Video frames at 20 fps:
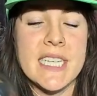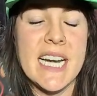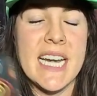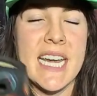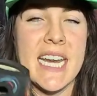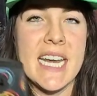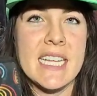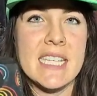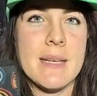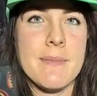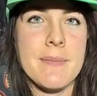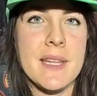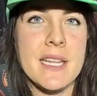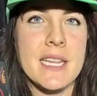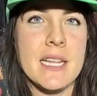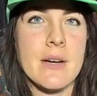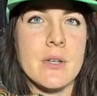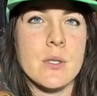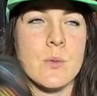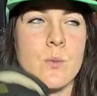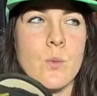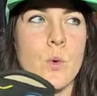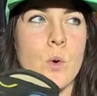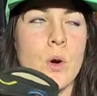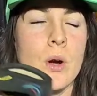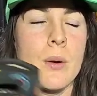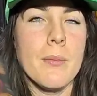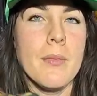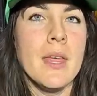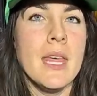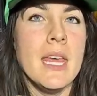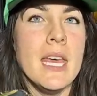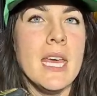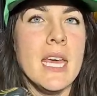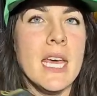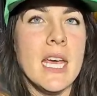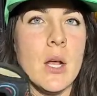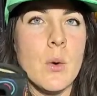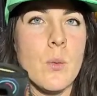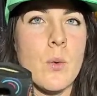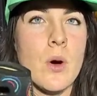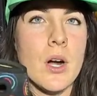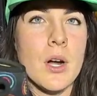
and I needed something that was warm and